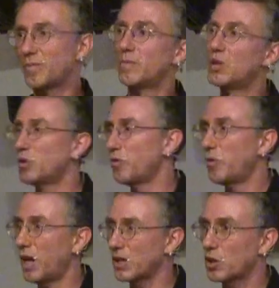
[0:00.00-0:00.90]
between
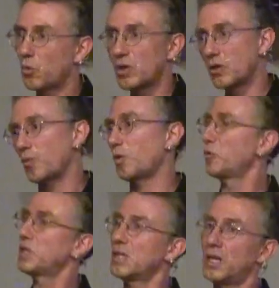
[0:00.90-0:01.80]
friends or wisdom when
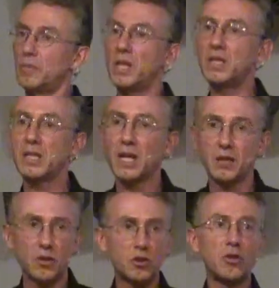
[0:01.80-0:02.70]
we sit and meditate
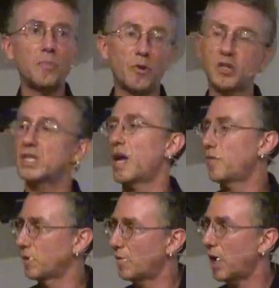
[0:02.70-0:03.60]
in a super
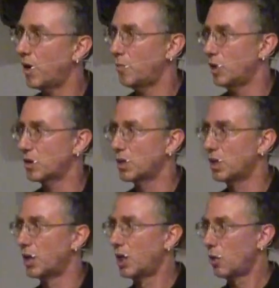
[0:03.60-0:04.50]
safe environment.
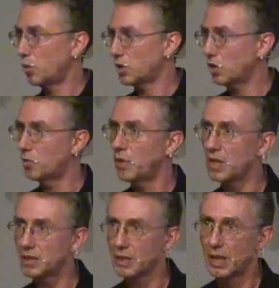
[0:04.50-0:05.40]
Wisdom
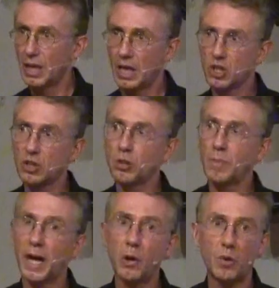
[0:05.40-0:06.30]
means it should
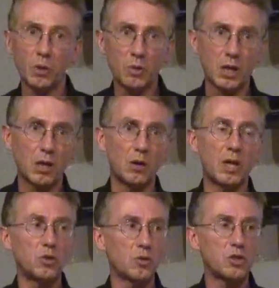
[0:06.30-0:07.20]
apply when we go
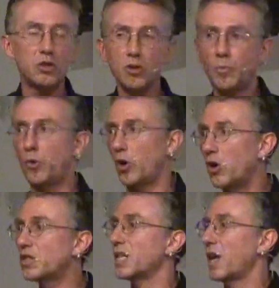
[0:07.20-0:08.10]
into a super
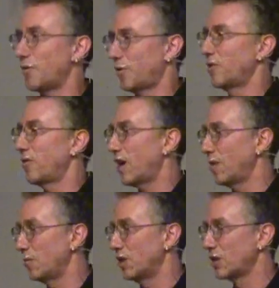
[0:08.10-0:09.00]
unsafe
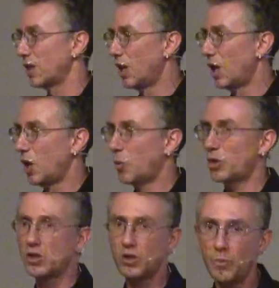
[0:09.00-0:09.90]
environment,
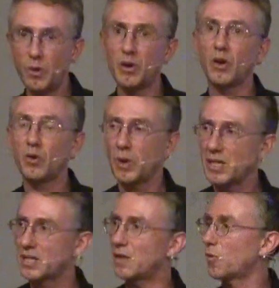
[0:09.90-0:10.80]
with super
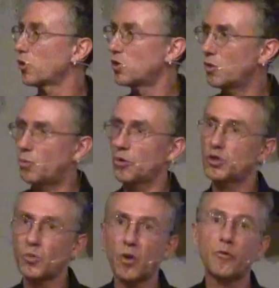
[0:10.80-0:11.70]
aggressive or super
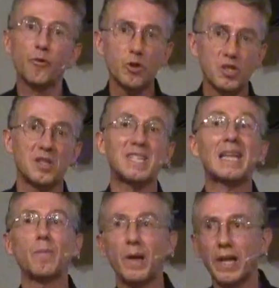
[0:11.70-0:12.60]
strong forces
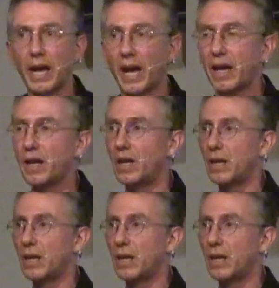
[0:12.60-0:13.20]
at play,